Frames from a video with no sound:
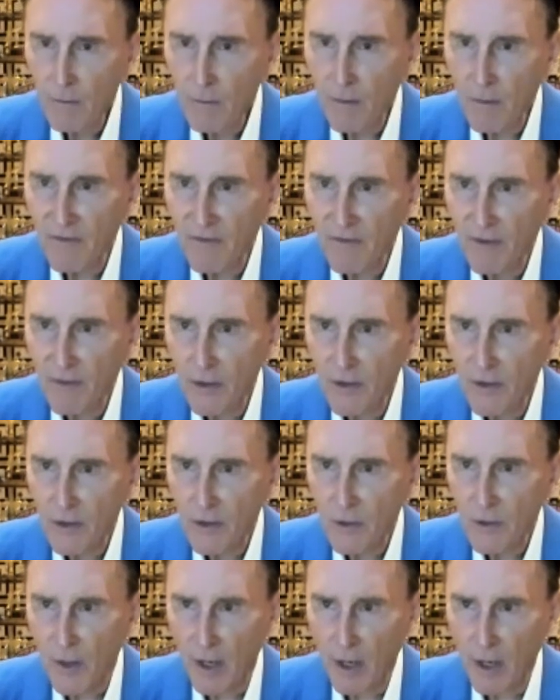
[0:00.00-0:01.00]
but for those
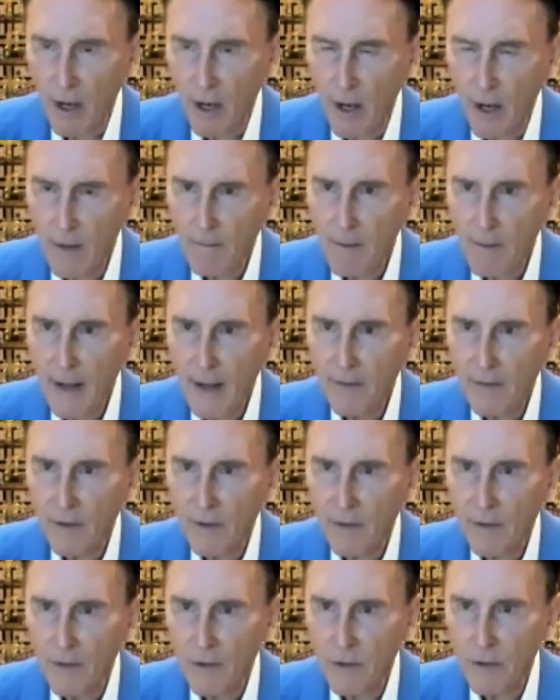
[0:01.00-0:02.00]
who are in combat,
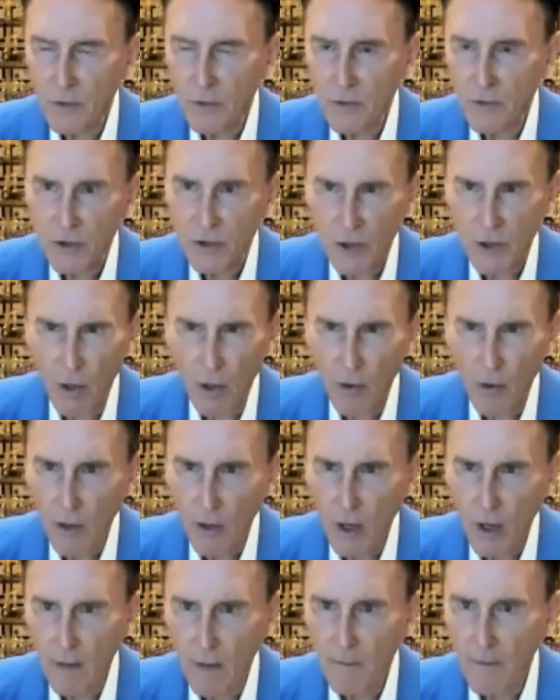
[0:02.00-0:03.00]
those who saw
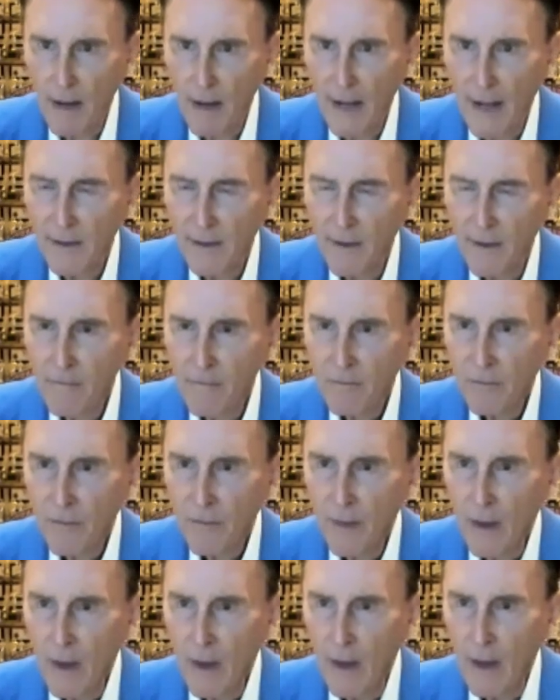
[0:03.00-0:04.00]
combat
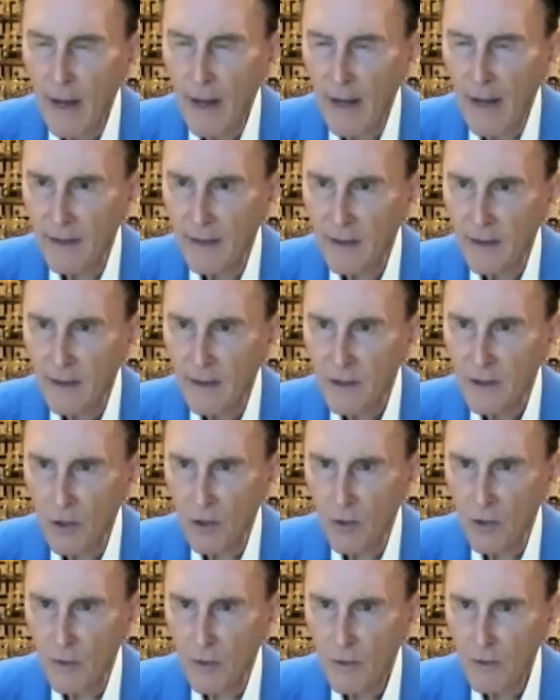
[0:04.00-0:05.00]
and
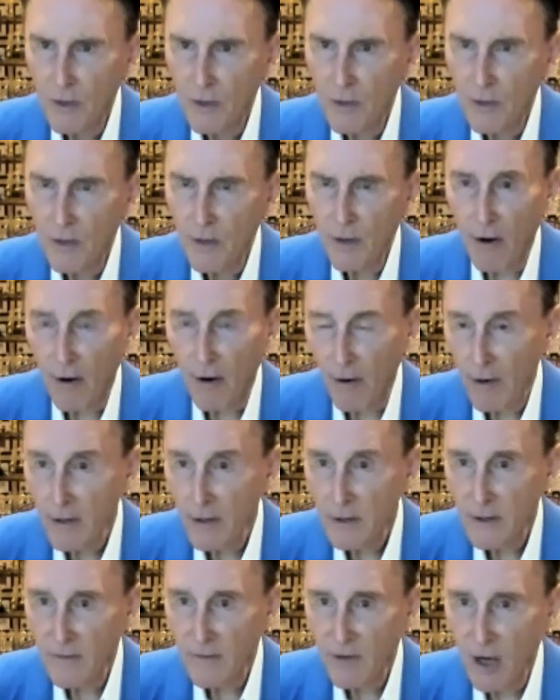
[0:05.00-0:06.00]
saw the
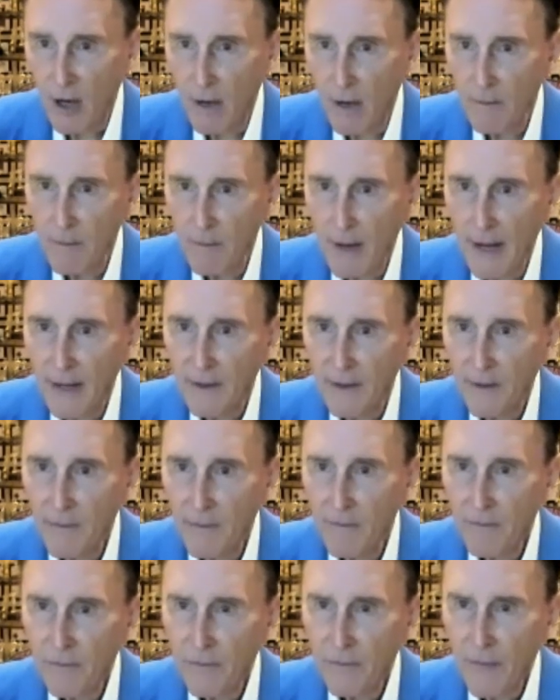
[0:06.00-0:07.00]
horrors of combat,
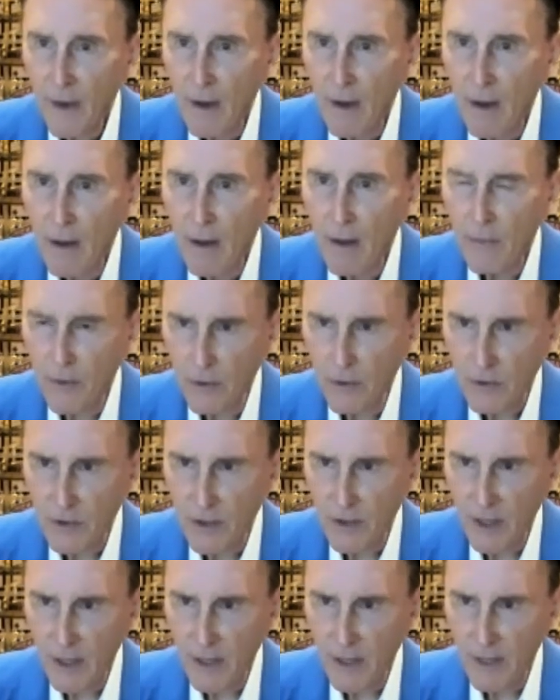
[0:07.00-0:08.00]
those
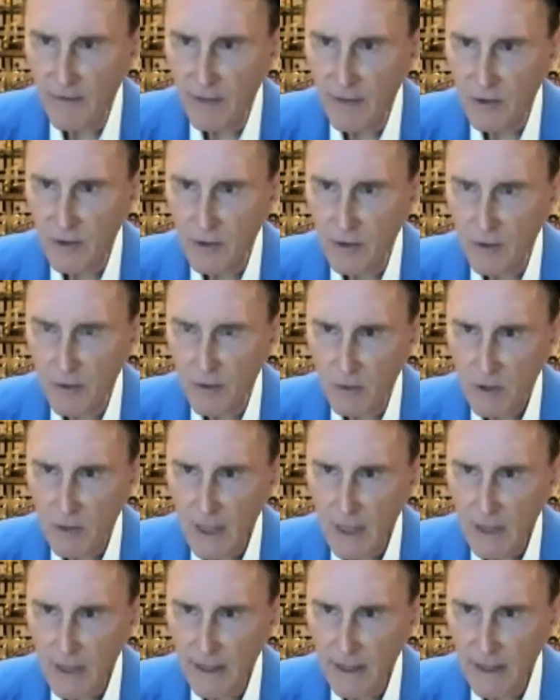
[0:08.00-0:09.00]
are the individuals most
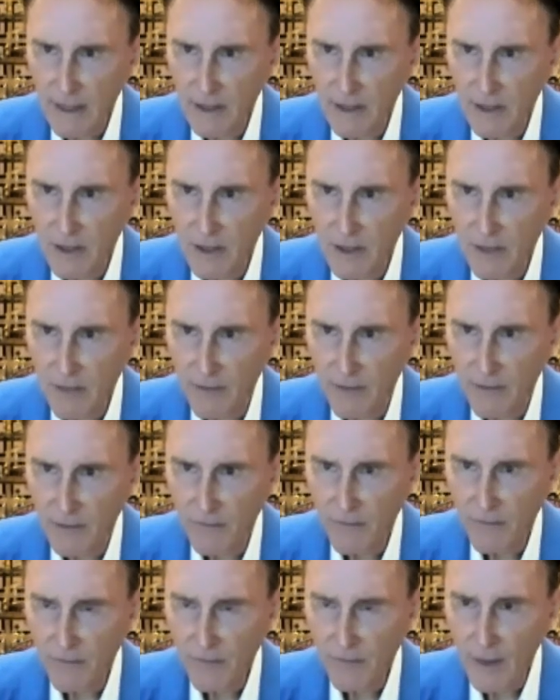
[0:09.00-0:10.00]
likely to suffer.
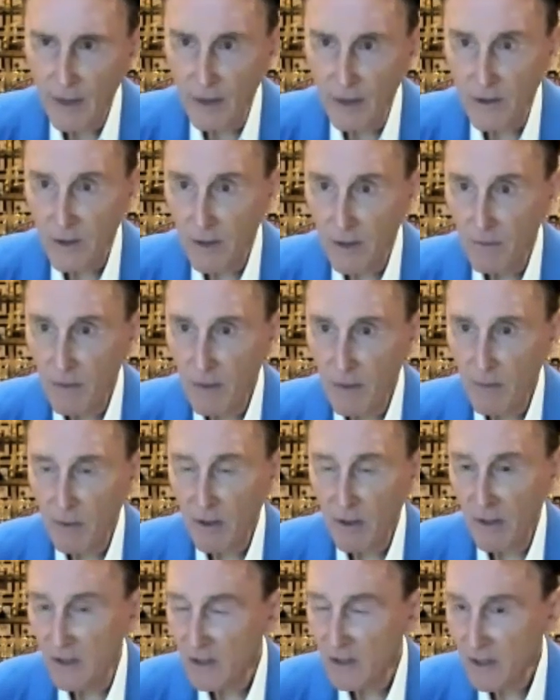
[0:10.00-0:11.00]
Now, some people
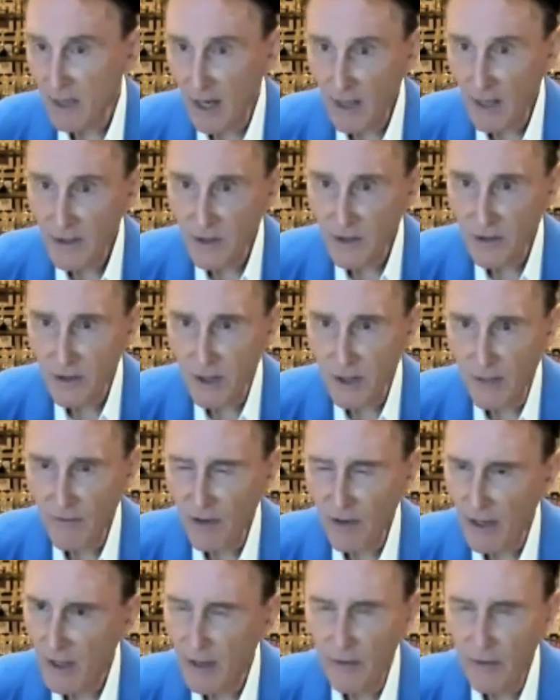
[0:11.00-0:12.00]
can disguise their
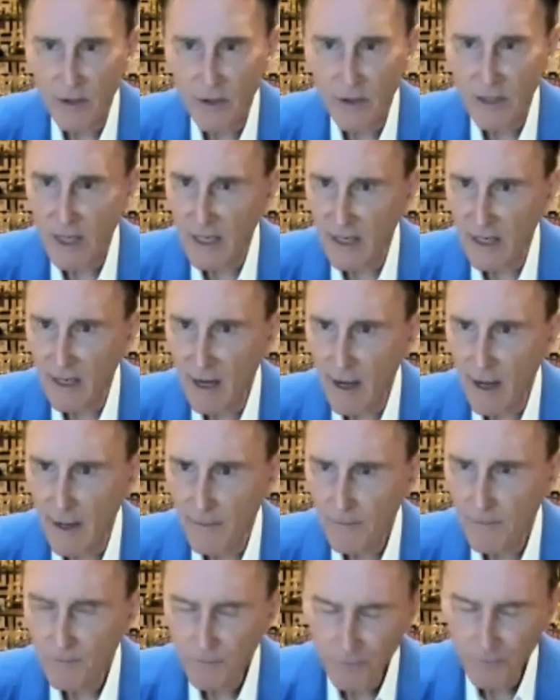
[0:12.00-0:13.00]
suffering and others cannot.